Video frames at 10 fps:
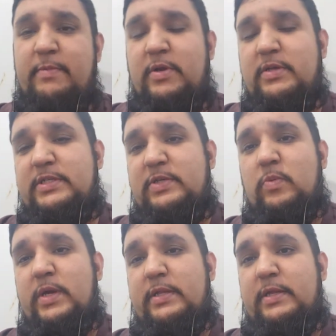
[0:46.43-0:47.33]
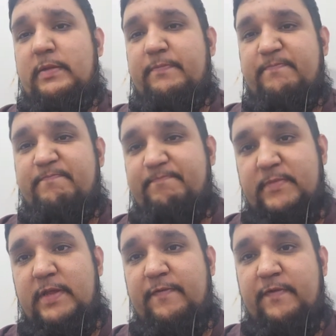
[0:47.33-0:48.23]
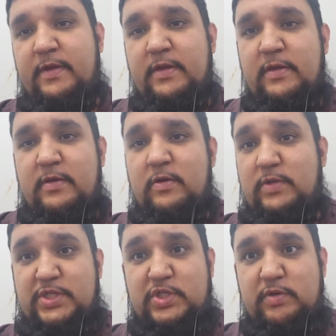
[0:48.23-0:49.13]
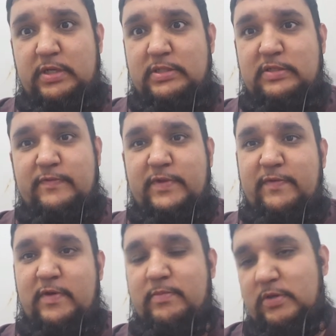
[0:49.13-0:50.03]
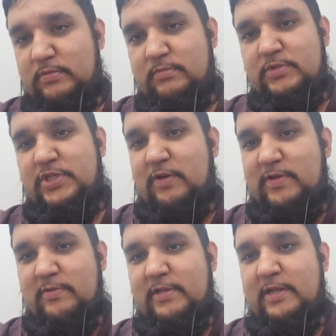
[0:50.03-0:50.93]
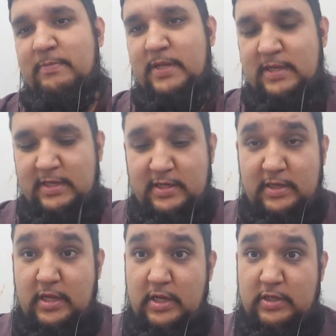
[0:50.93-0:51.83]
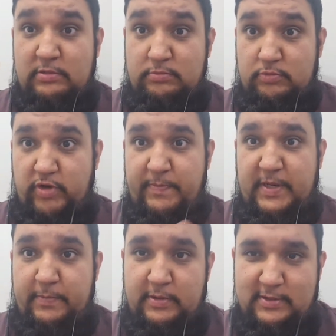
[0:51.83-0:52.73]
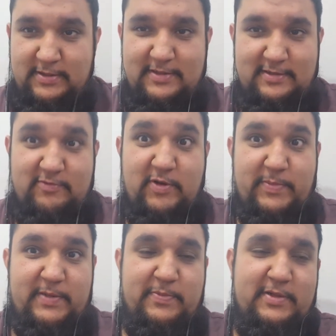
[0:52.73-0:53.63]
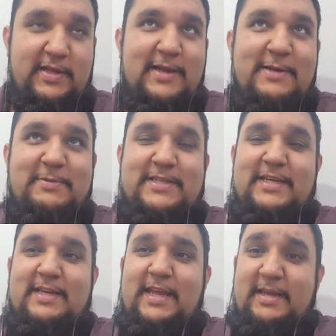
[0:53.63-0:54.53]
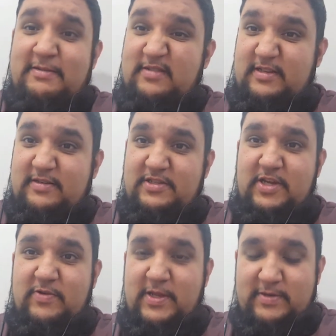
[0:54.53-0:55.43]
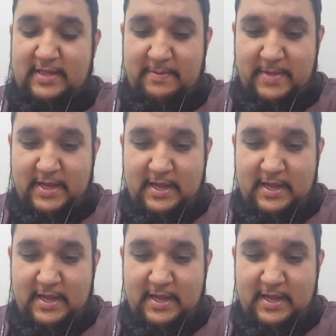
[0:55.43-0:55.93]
I'm not going to say where they live or the street and stuff they're on, but shout out to them. Great people, great people. But yeah, shout out to them.